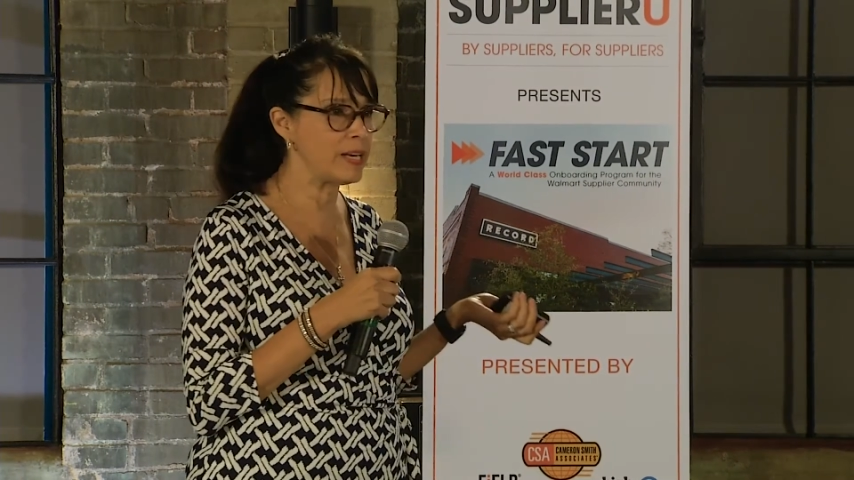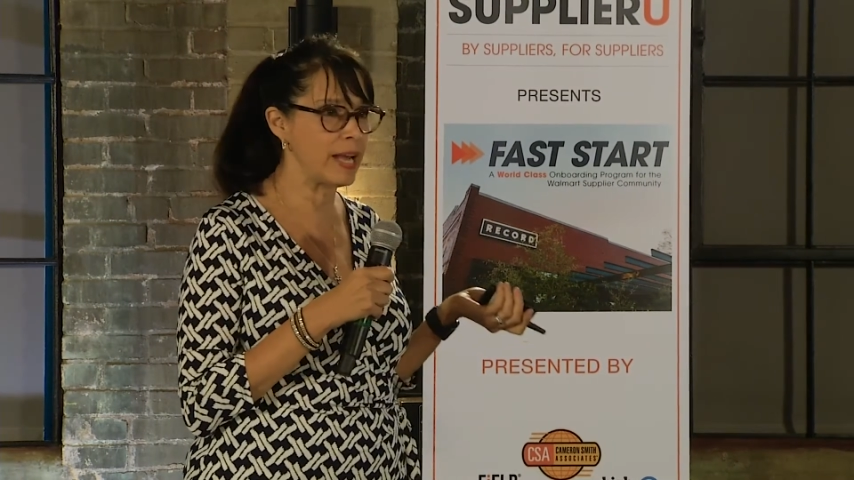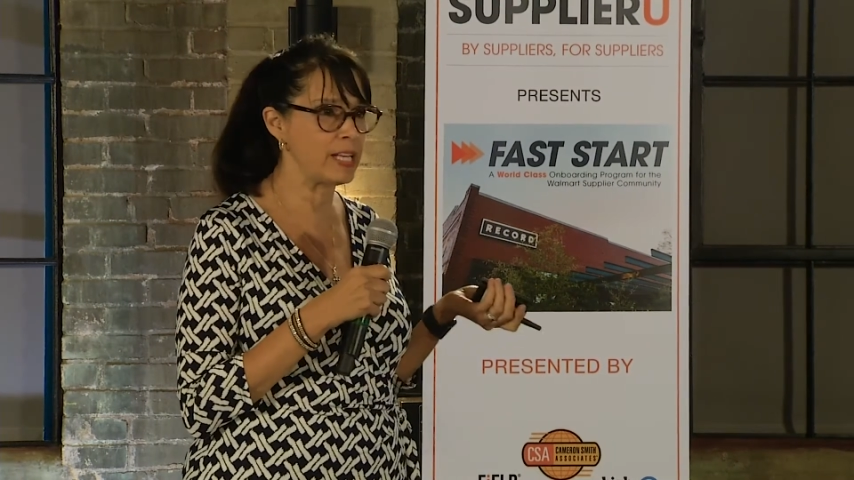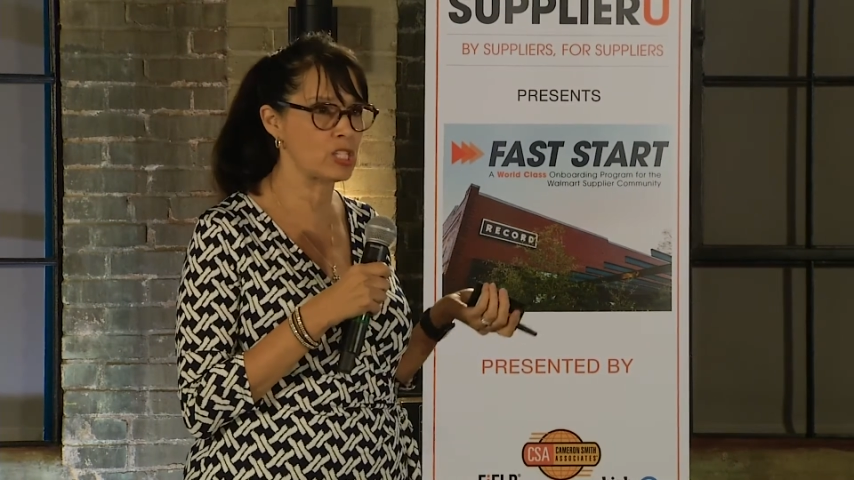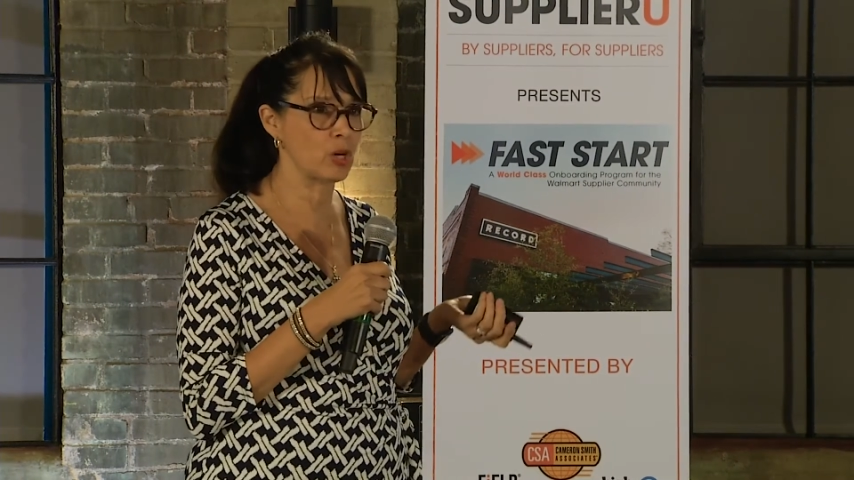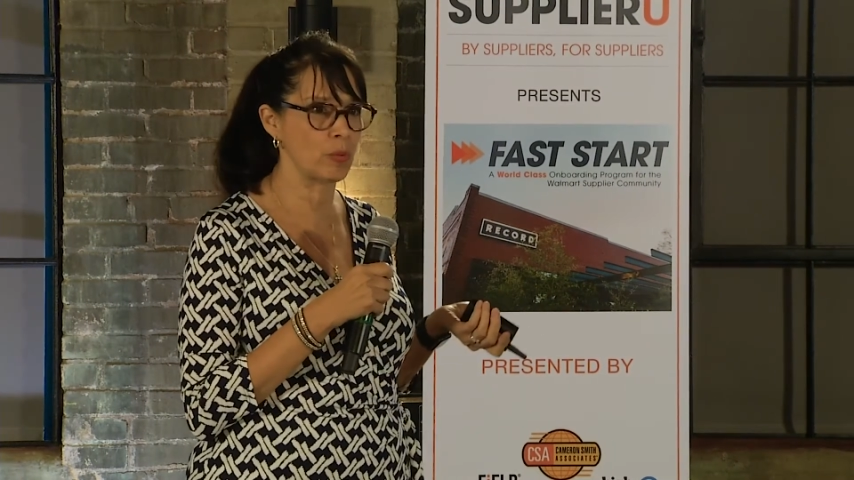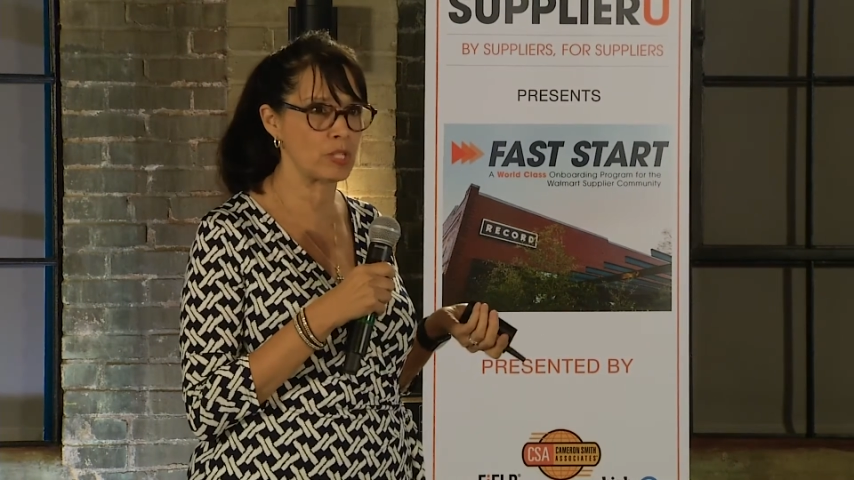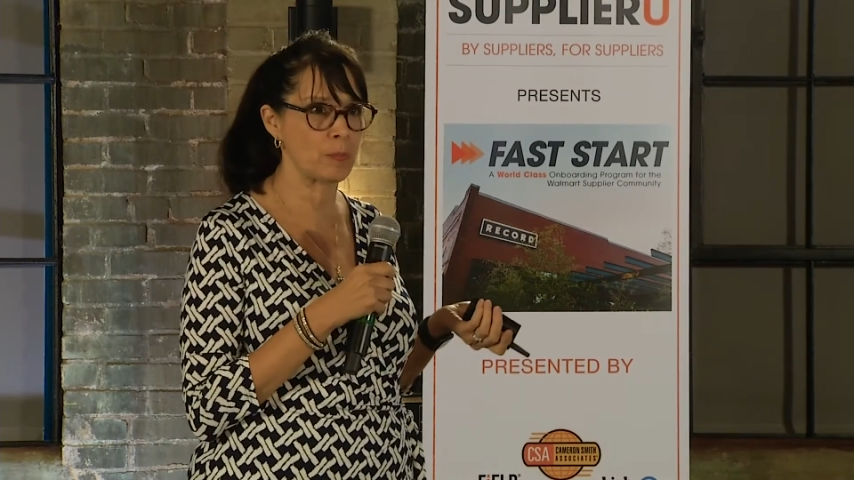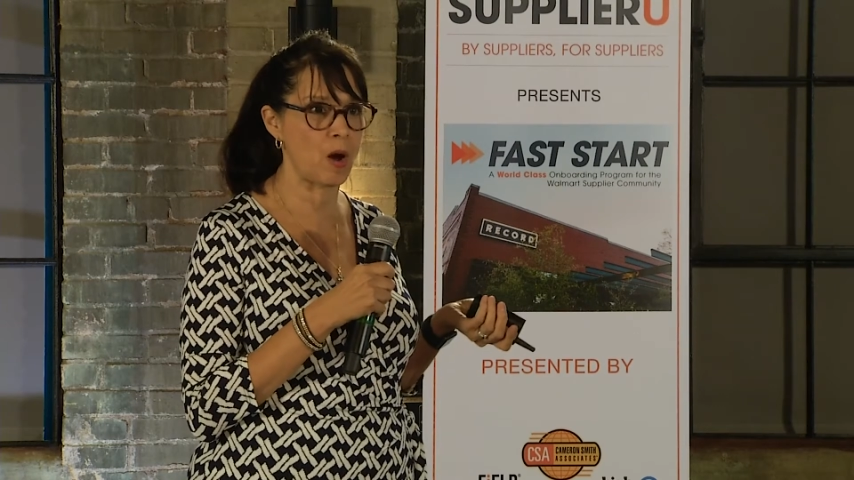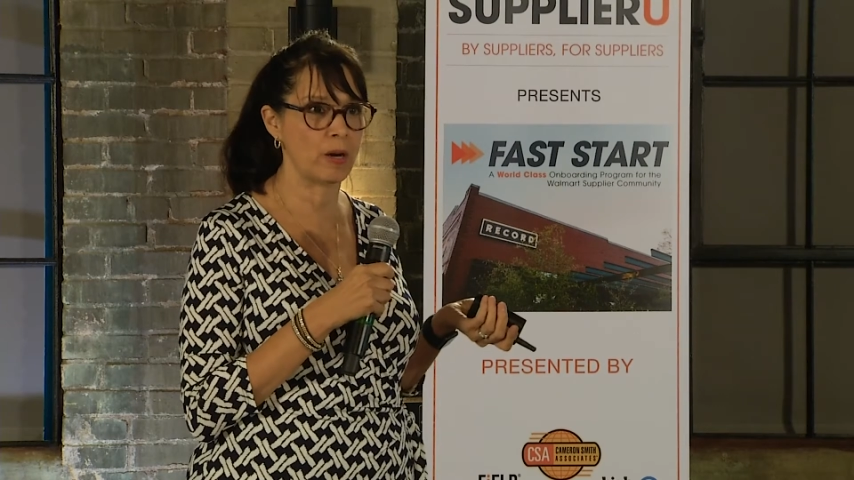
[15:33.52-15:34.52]
days to
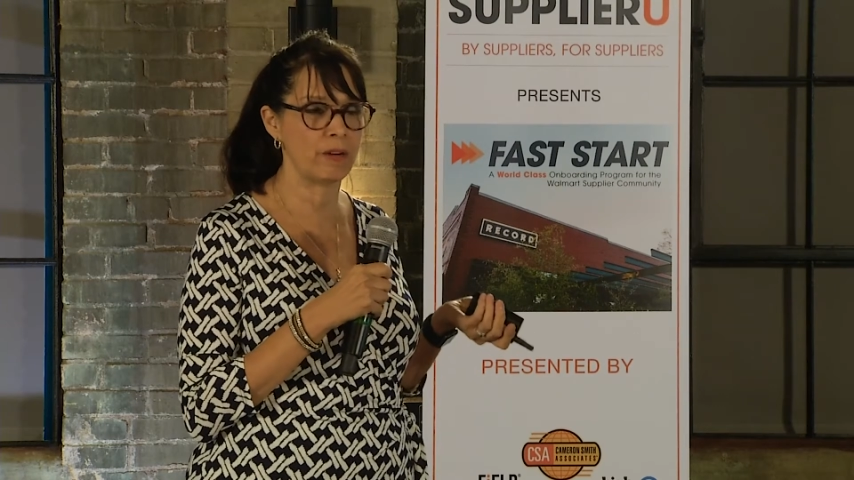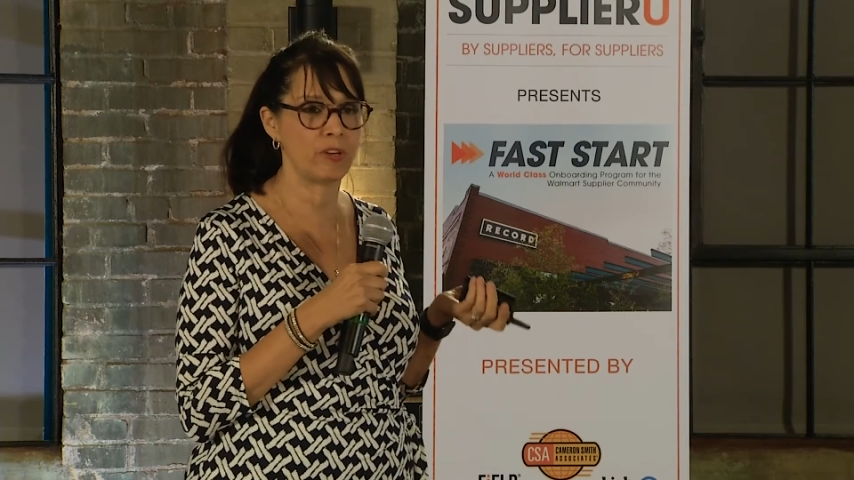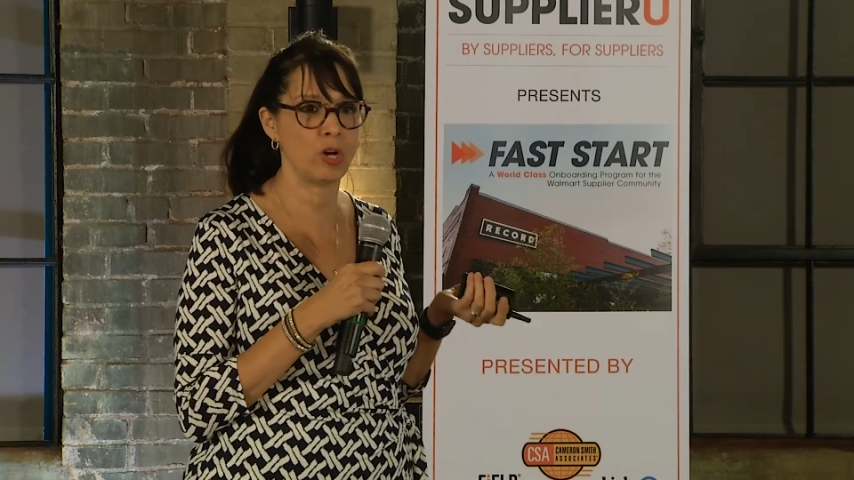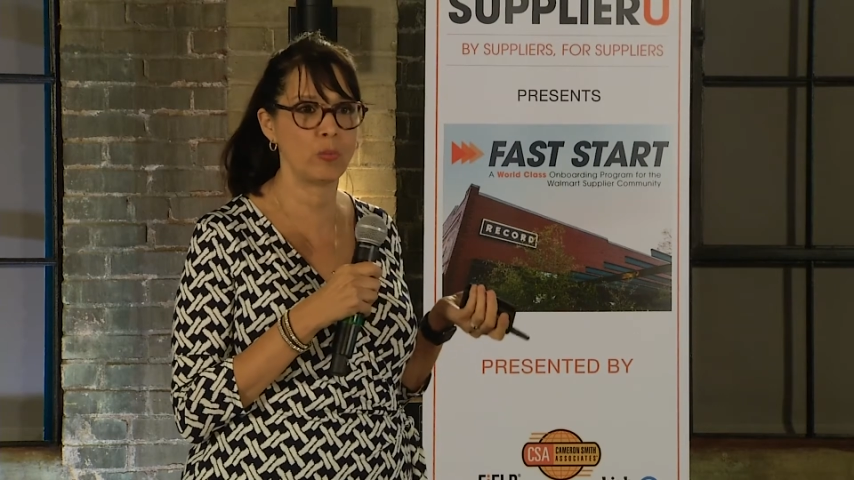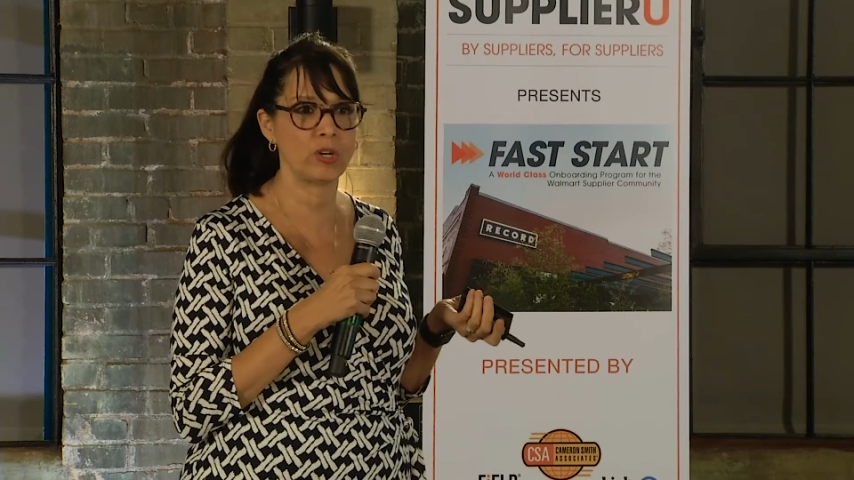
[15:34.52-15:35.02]
respond. If you don't